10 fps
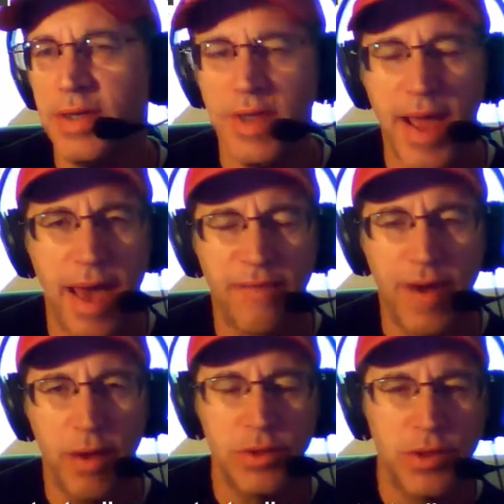It's a
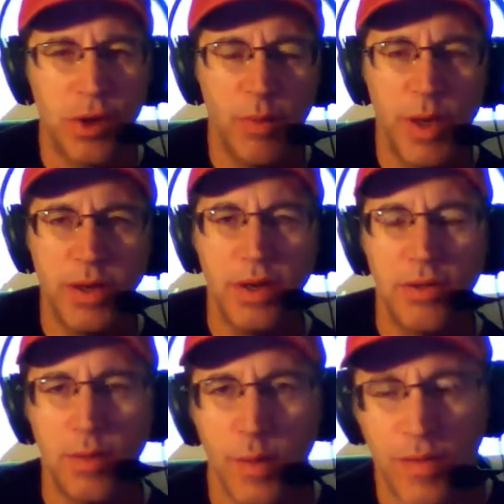half-hour show, Monday
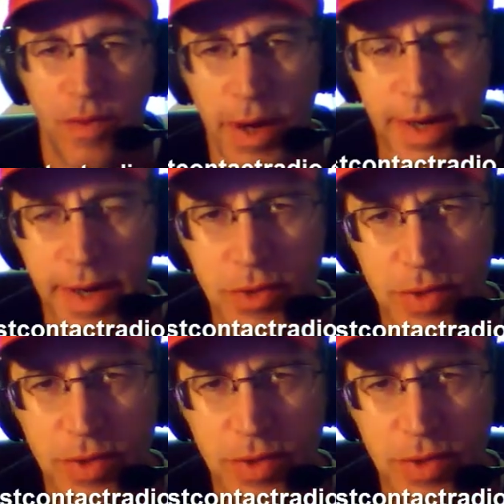through Friday.